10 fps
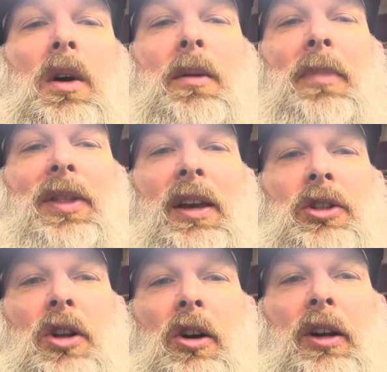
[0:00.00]
But they
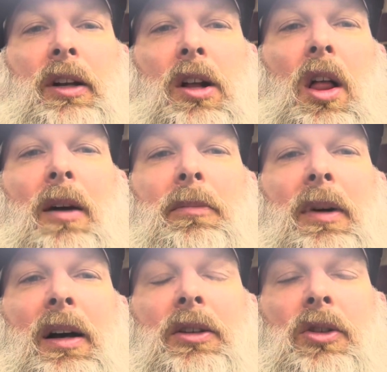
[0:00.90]
started a club,
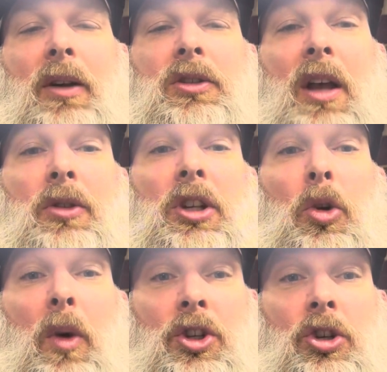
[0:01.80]
so I would say I was an
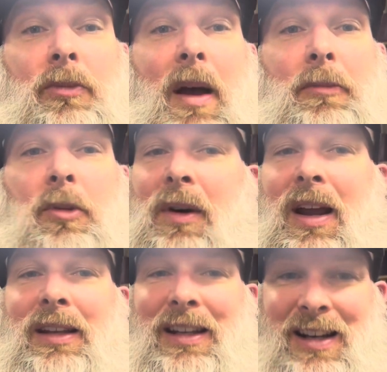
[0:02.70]
original member, but
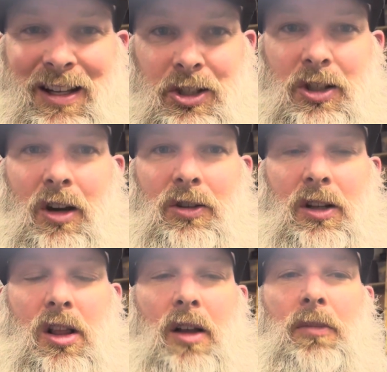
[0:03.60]
I did not start the
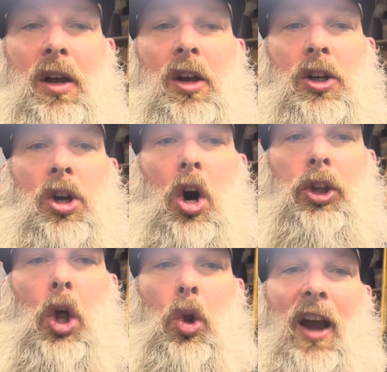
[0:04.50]
club,
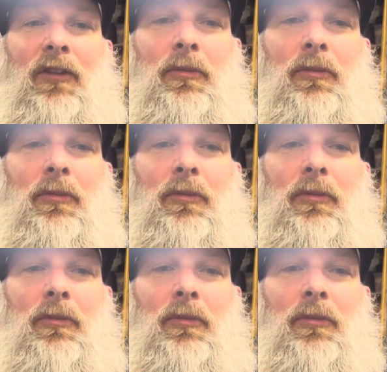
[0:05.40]
called LowLife